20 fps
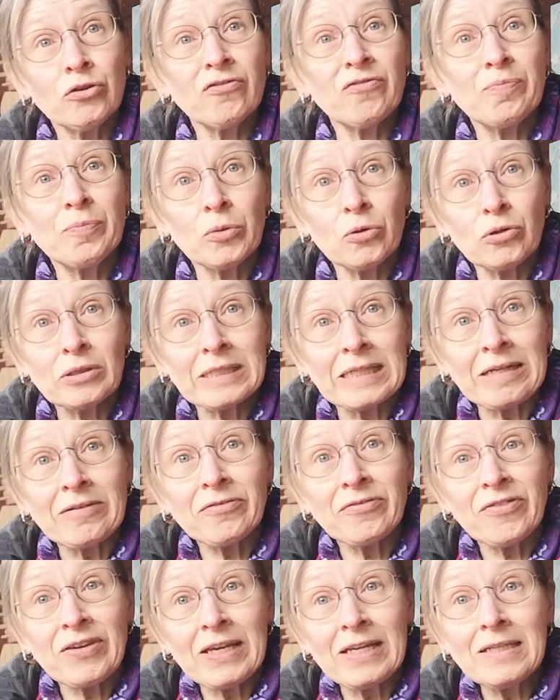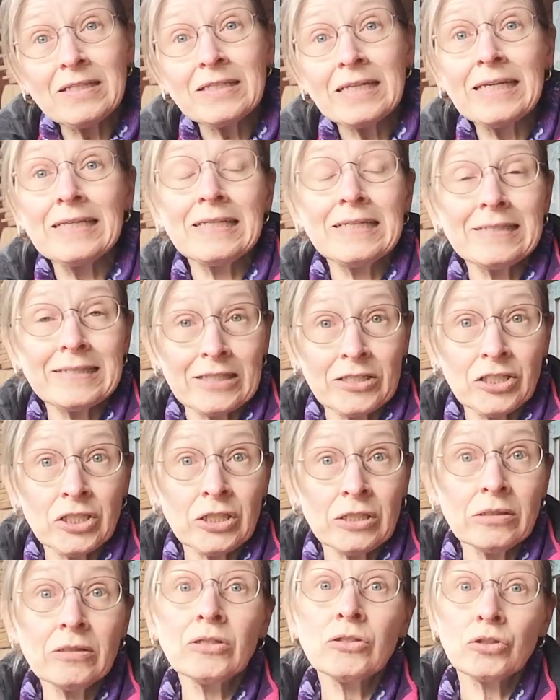of boarding fees in
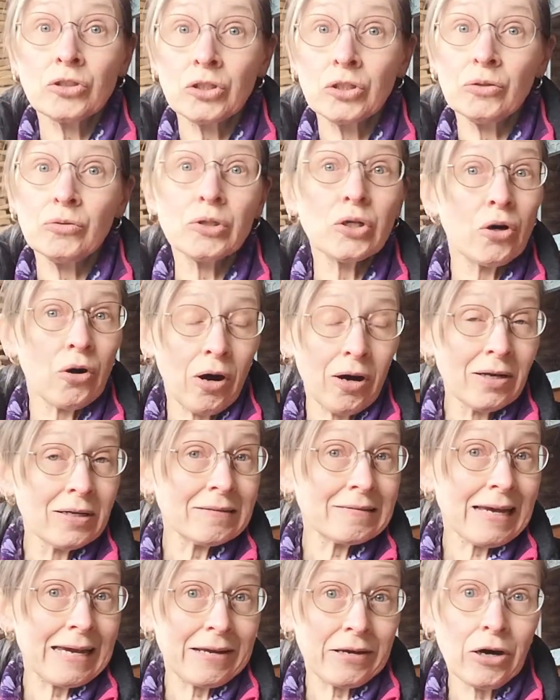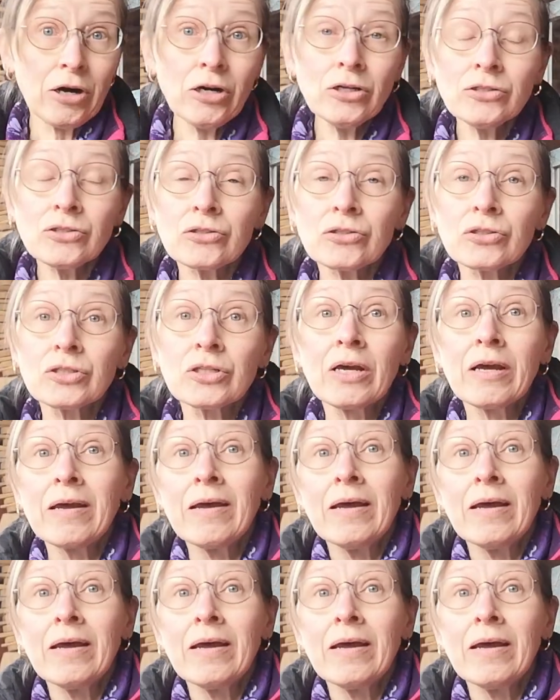addition to your holiday costs,